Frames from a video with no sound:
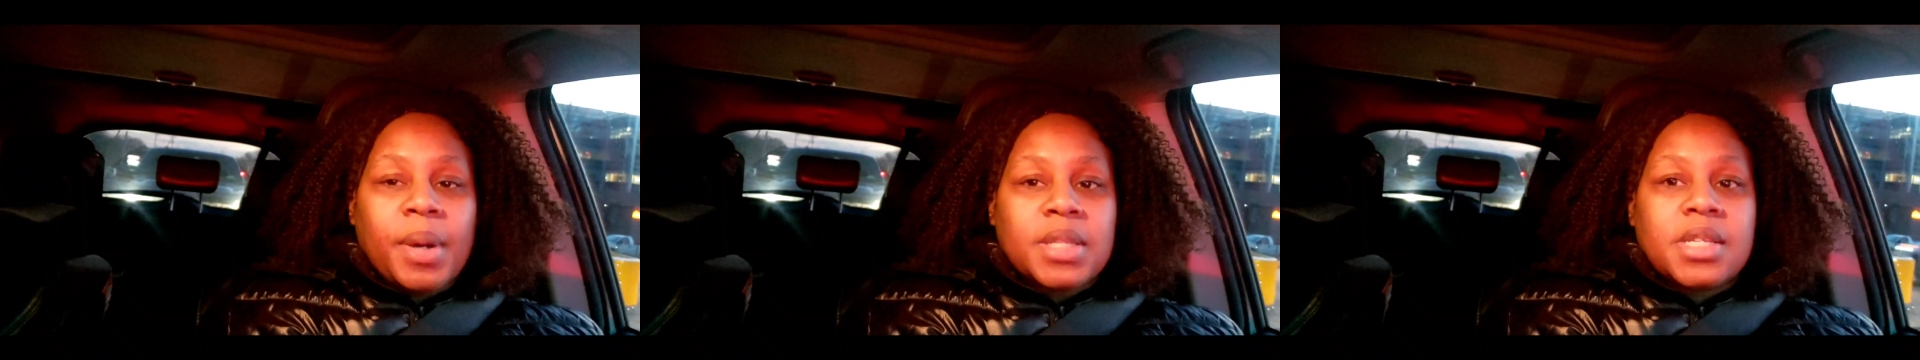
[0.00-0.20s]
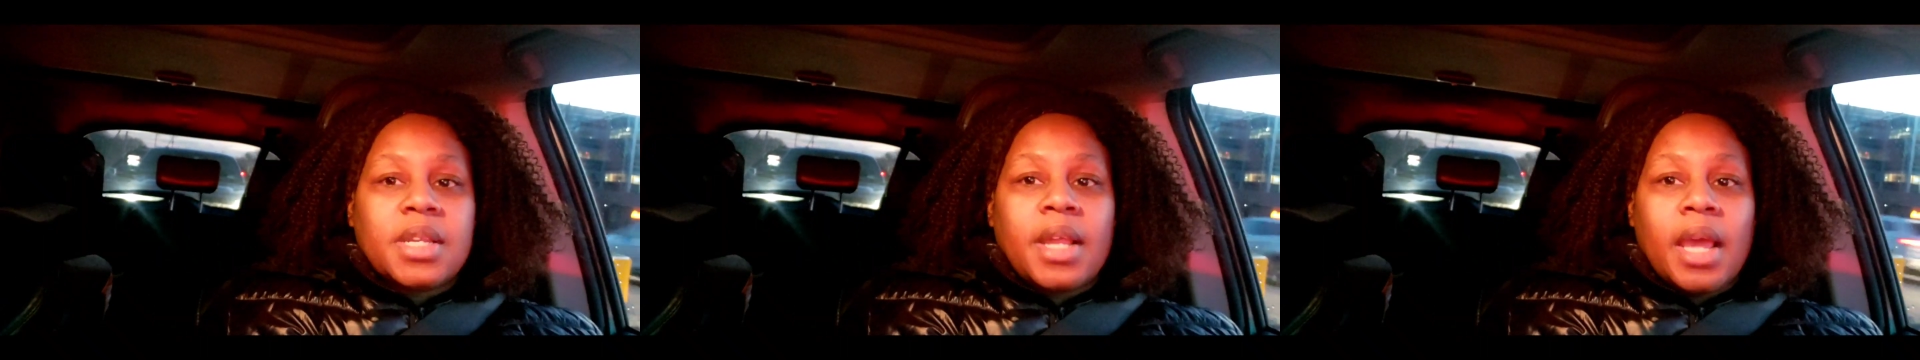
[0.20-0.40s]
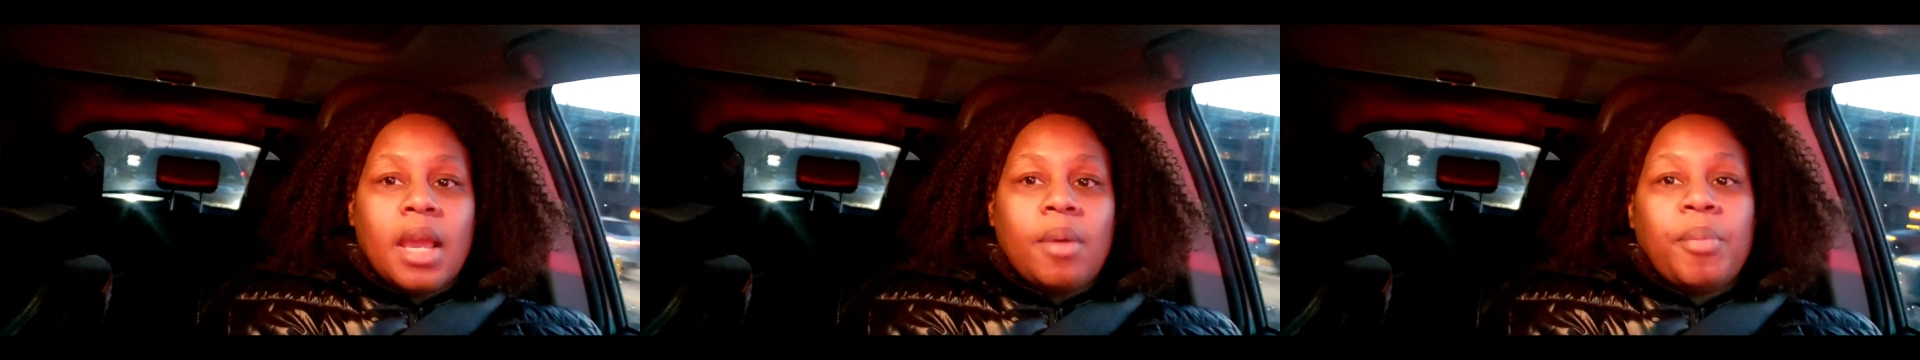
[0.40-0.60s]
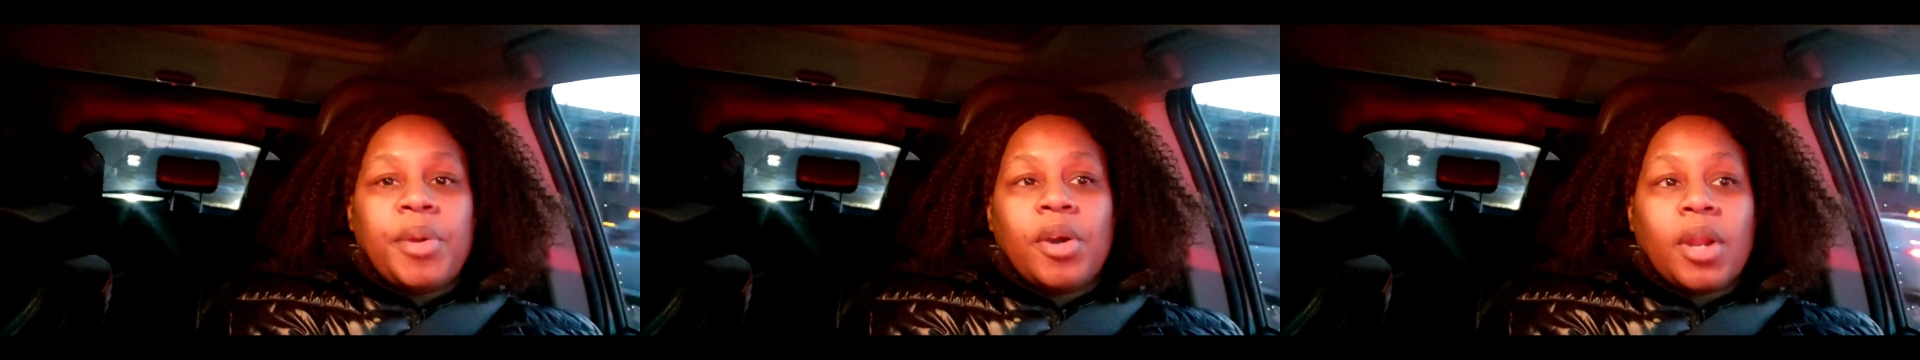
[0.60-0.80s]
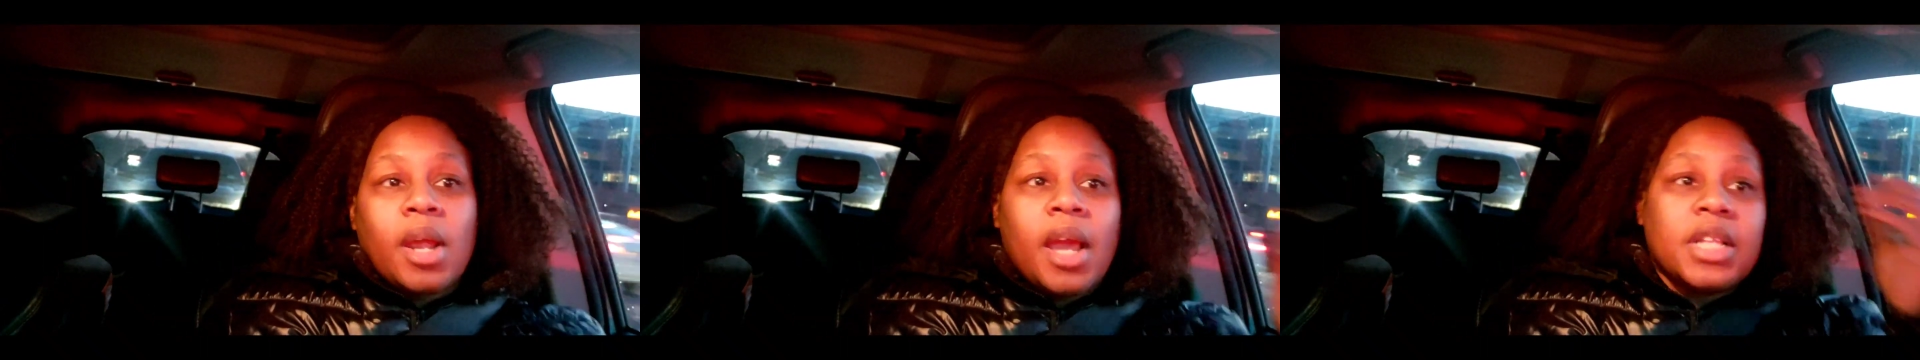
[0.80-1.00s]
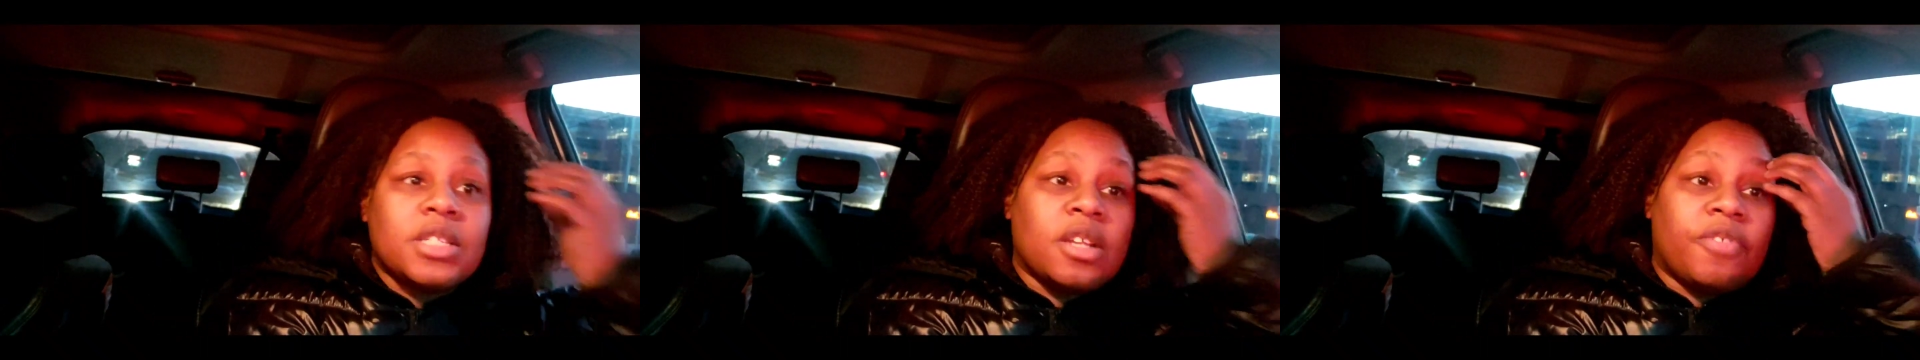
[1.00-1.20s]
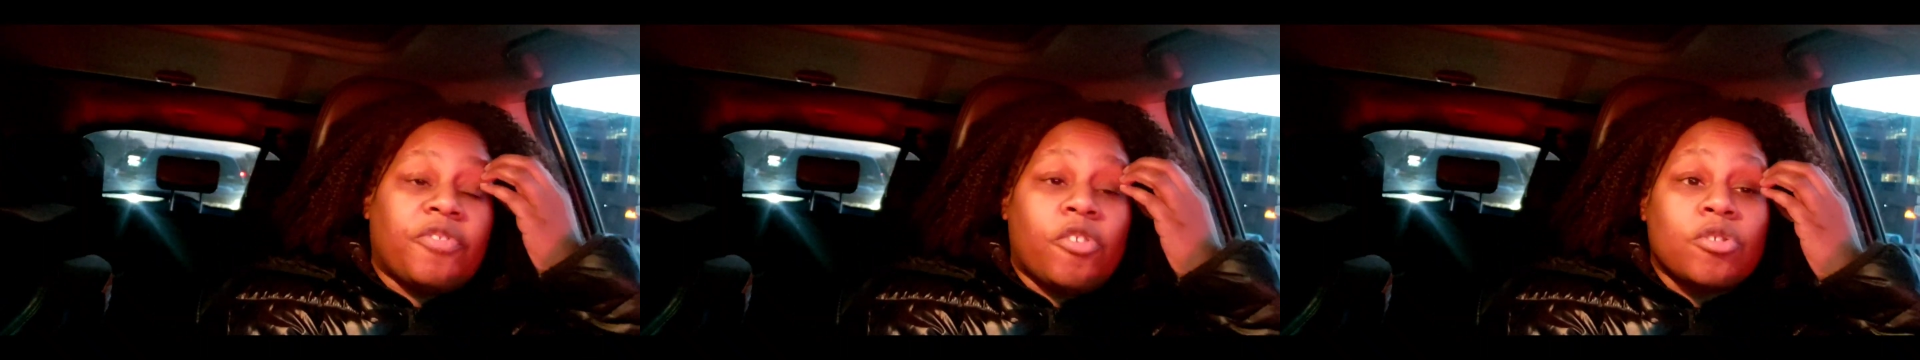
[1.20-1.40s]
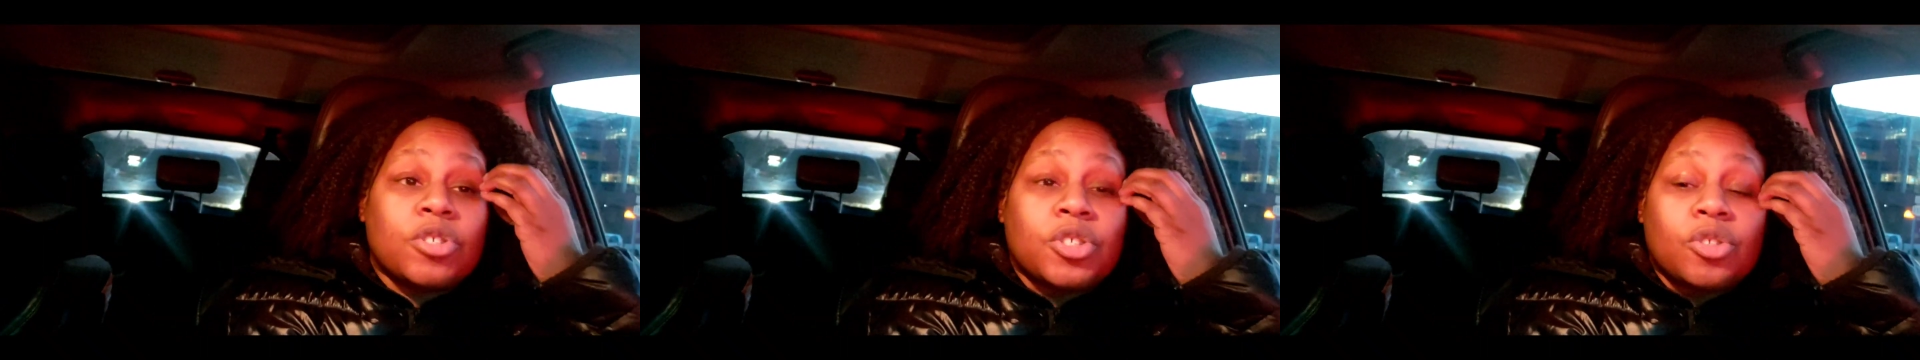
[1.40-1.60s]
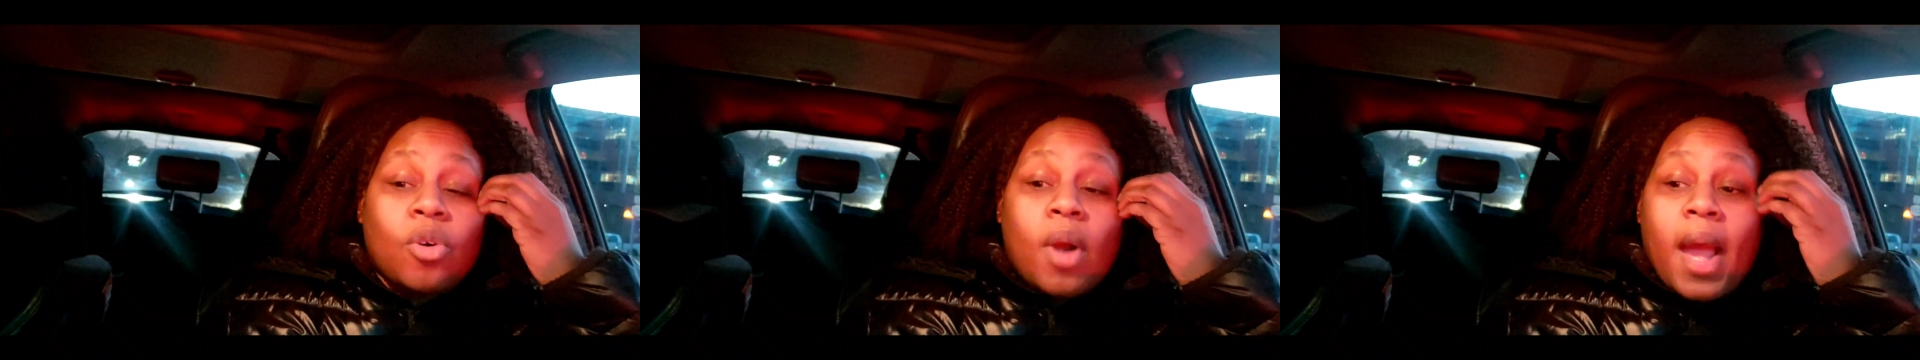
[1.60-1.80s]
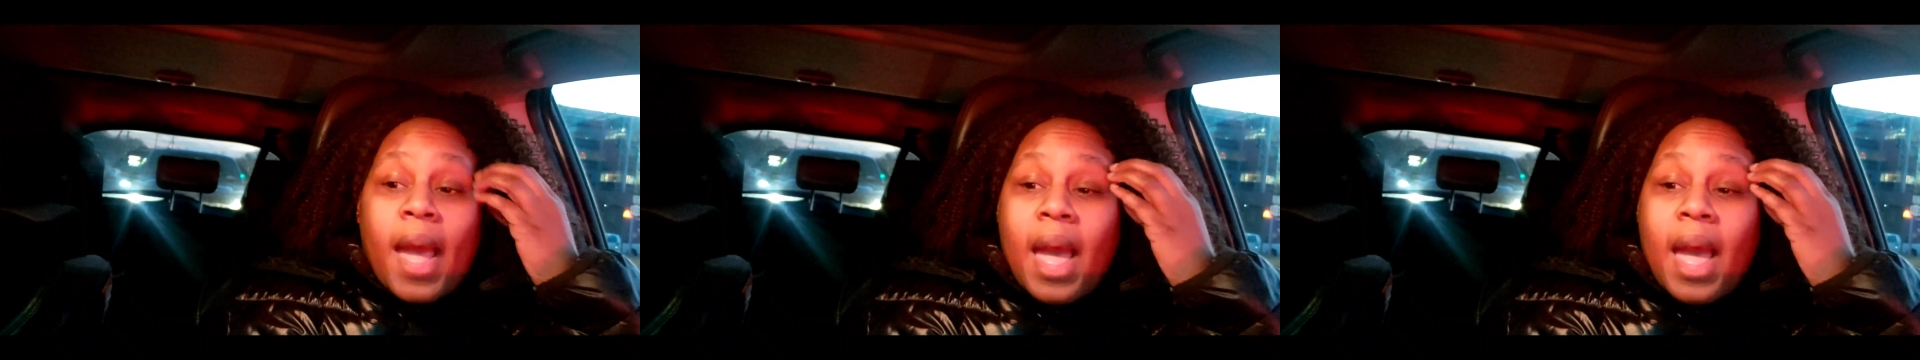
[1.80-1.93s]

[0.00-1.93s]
But today we're going to head to the first store.